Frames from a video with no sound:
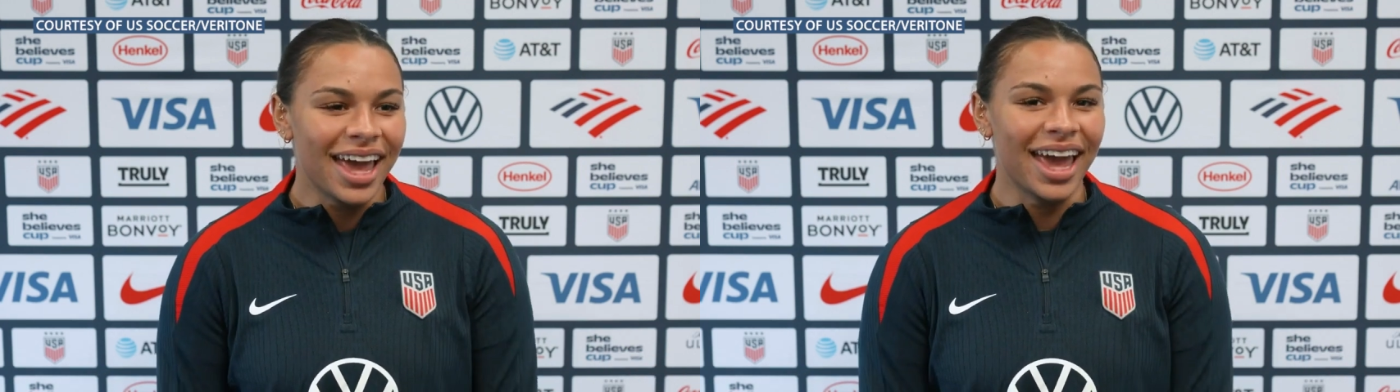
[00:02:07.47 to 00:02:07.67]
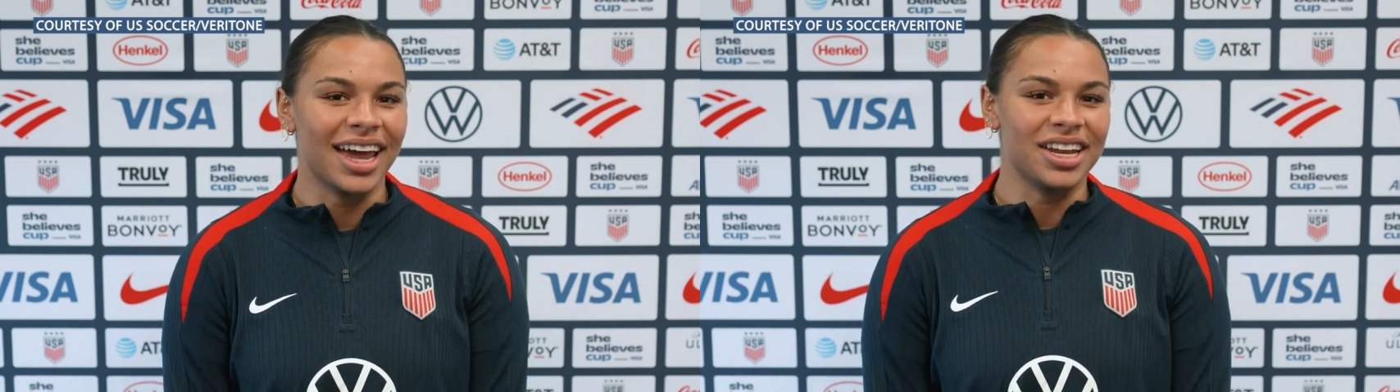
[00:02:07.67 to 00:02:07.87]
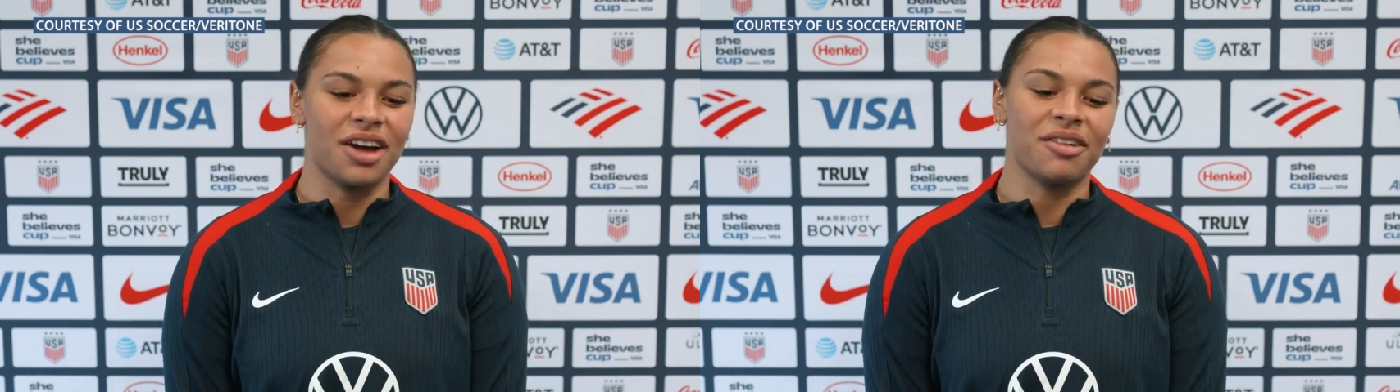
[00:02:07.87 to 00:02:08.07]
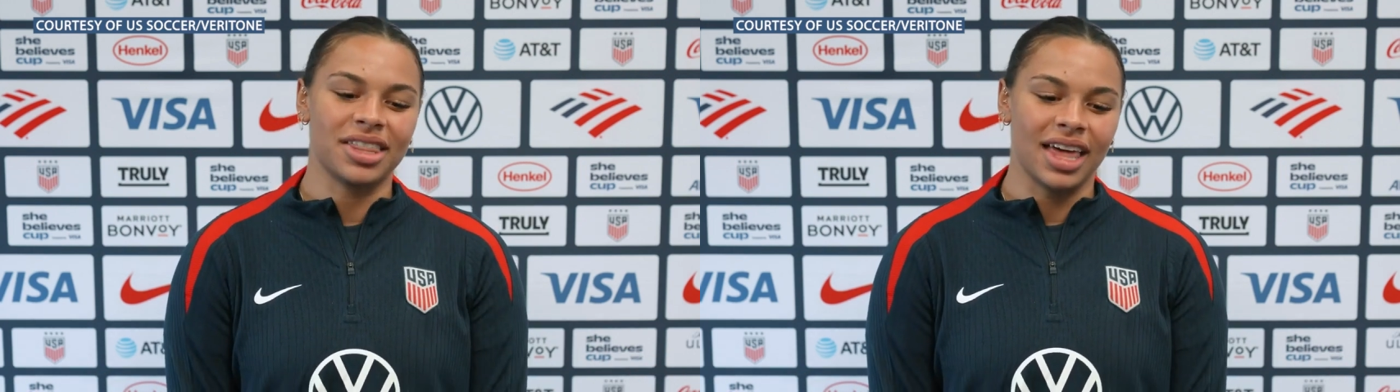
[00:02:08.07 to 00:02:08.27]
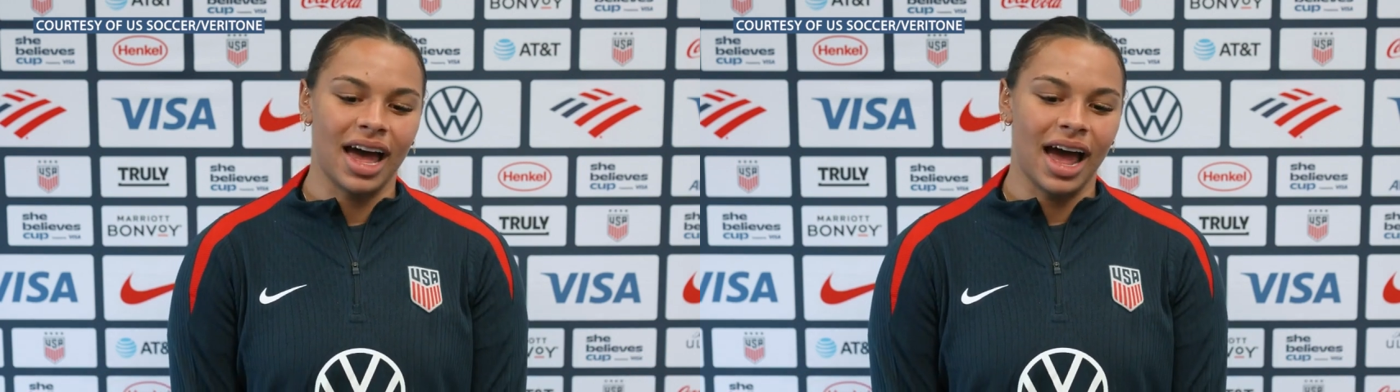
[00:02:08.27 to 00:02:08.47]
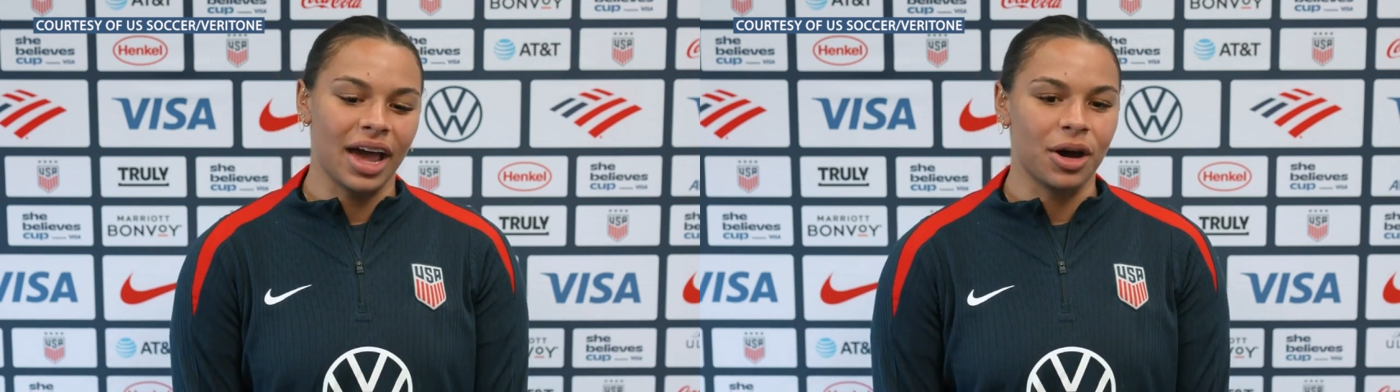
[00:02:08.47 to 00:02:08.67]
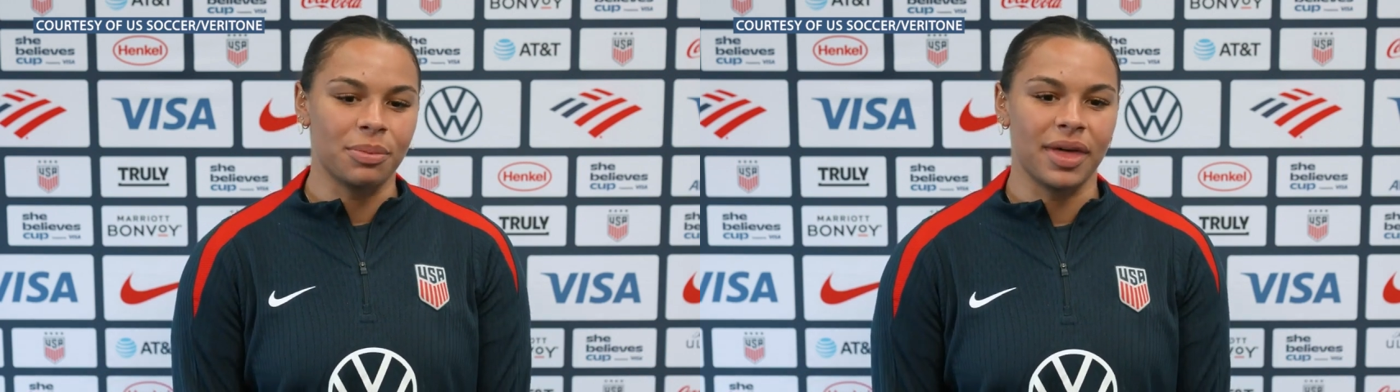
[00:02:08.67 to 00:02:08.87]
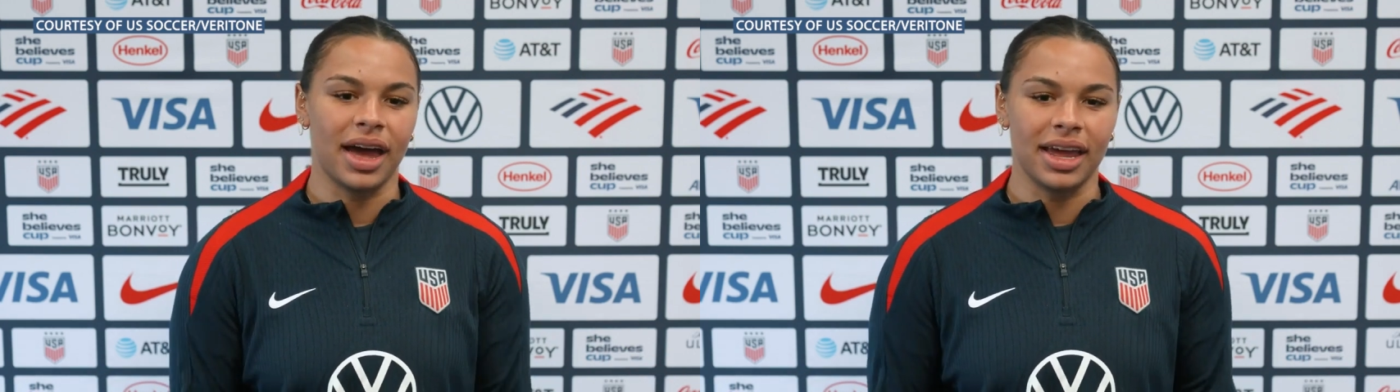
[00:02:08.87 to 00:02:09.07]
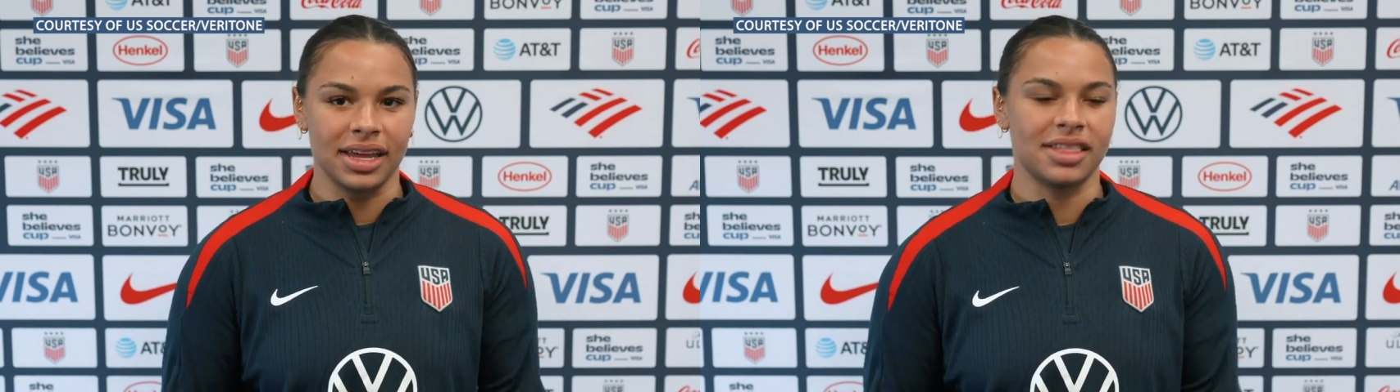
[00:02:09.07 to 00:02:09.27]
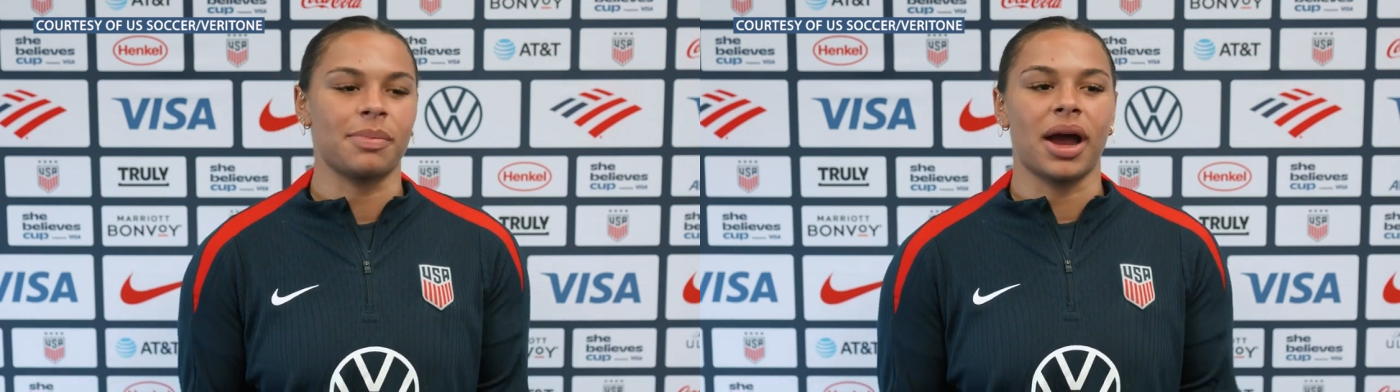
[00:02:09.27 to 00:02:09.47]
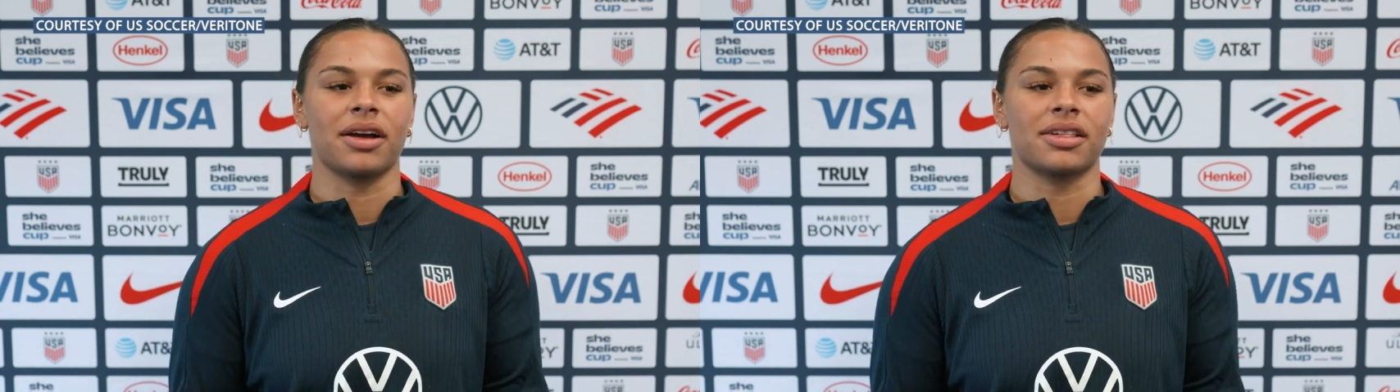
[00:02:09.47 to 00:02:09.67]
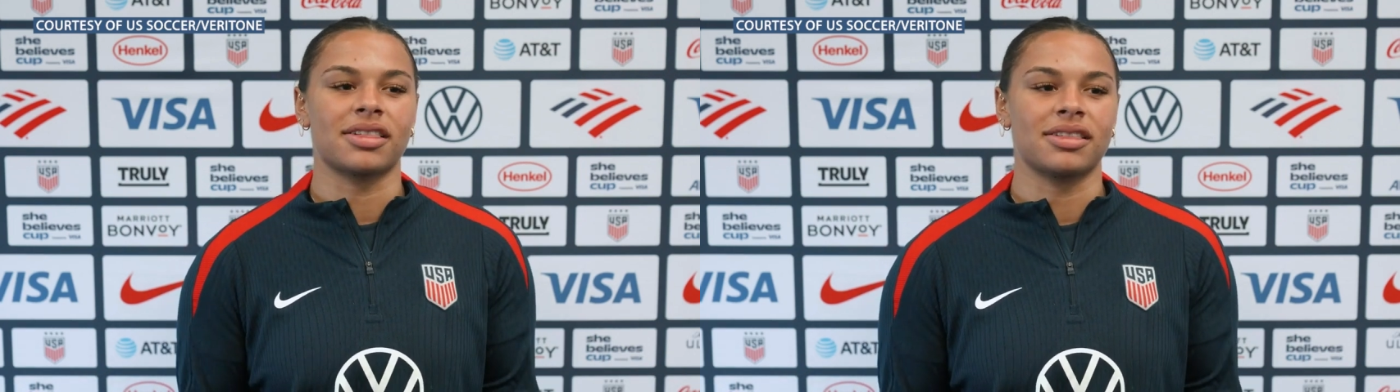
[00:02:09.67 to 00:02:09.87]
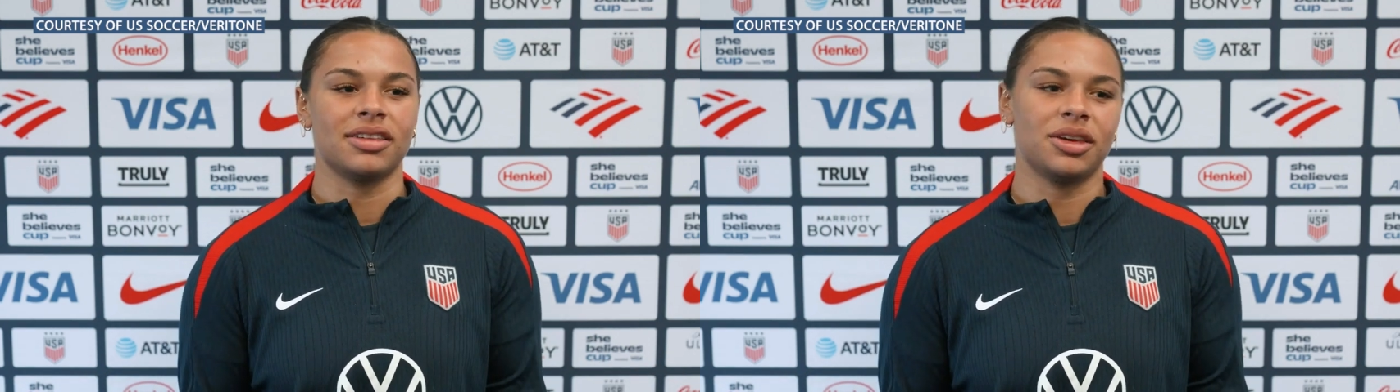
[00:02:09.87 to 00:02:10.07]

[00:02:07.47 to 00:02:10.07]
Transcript: and knowing that, I hope that it inspires